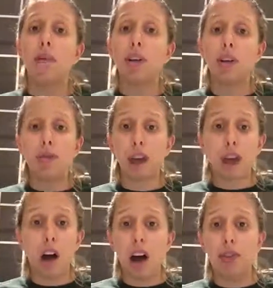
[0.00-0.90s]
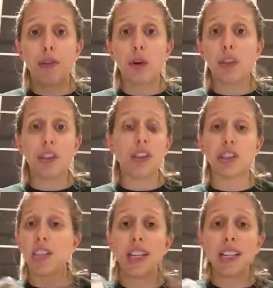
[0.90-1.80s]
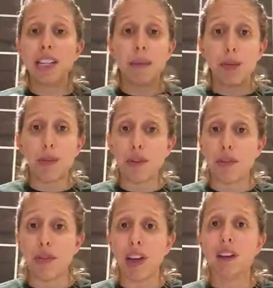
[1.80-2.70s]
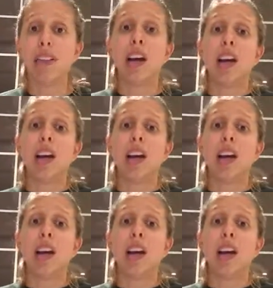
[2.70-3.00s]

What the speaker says: good for cough, cold, congestion, anytime you would use a Vicks.